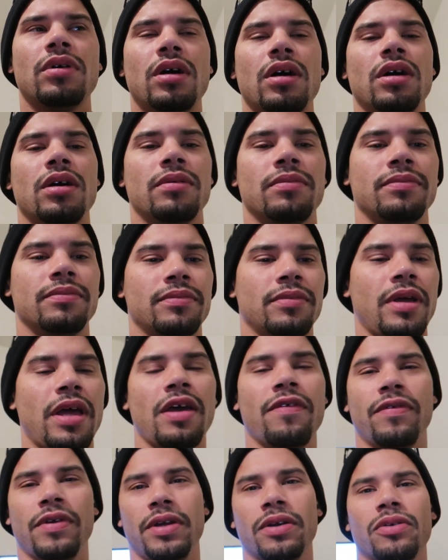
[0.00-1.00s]
um,
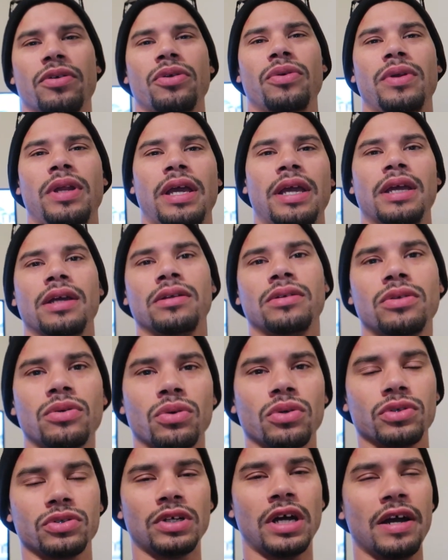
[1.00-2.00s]
heavier duty
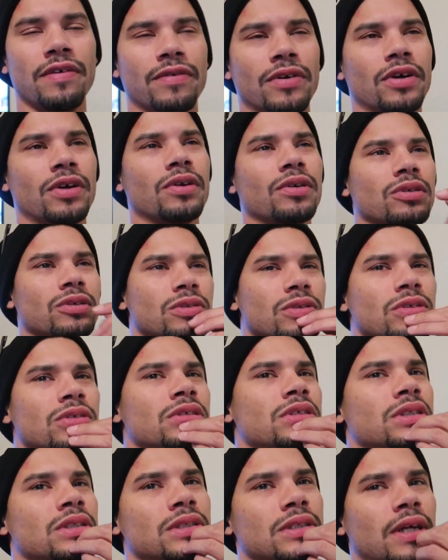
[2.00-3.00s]
torque driver.
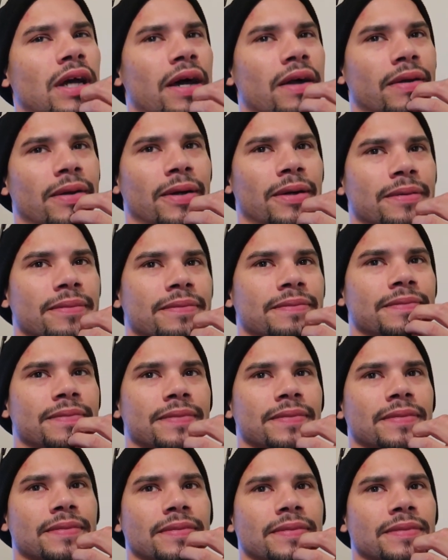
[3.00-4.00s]
I don't know,
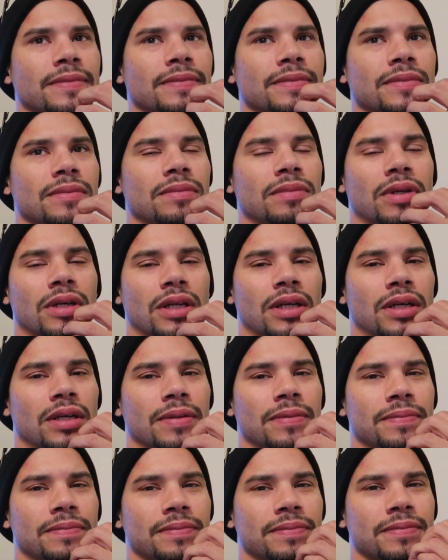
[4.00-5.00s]
but
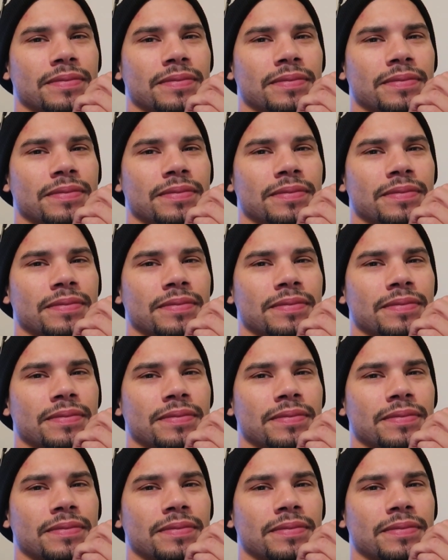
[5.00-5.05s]
uh,